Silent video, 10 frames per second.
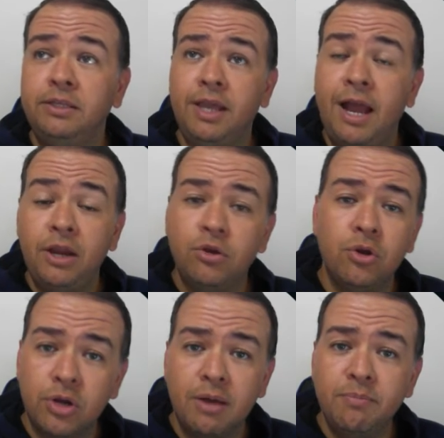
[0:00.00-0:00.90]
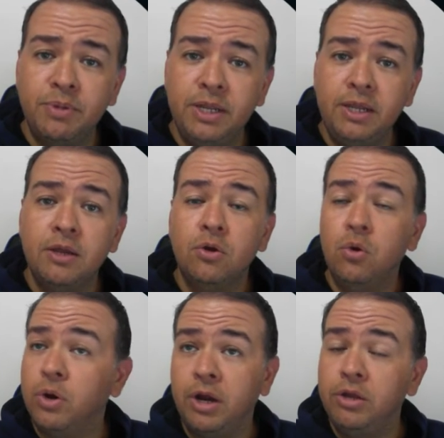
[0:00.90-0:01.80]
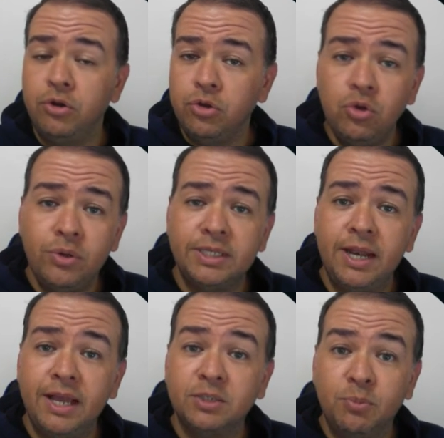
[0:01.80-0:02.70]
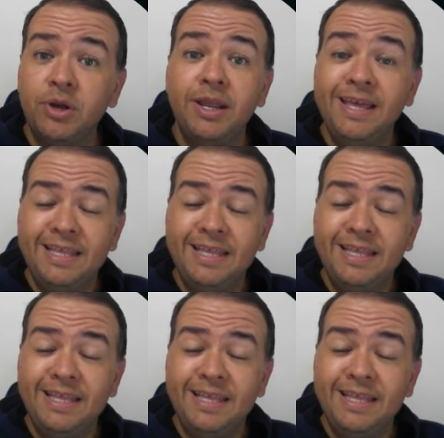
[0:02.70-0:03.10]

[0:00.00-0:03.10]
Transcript: hire your company or hire you as an expert,